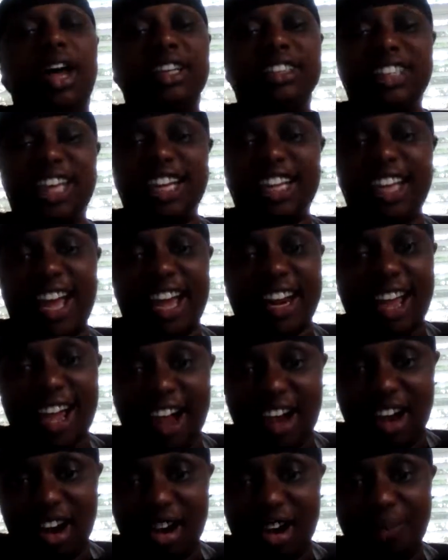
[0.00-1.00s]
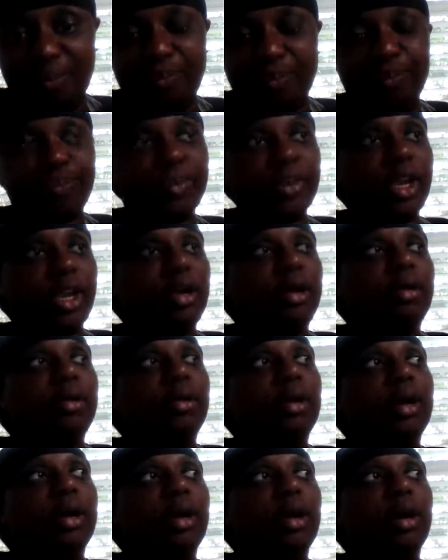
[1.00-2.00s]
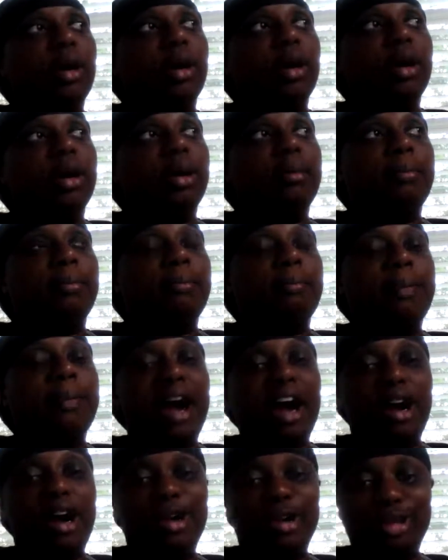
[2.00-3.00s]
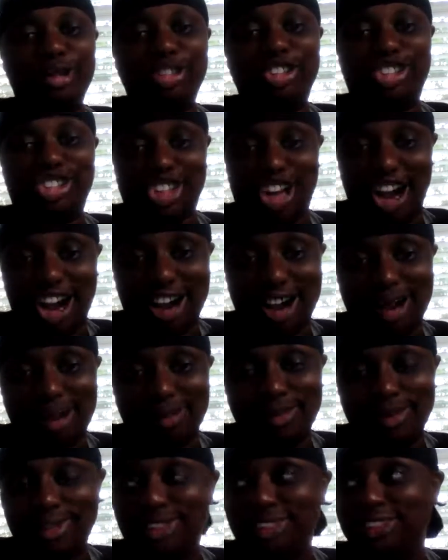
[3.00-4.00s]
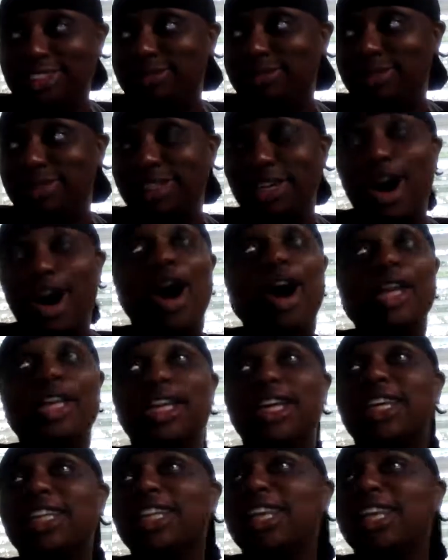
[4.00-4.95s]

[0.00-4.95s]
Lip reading: I got out, my old job, it's been calling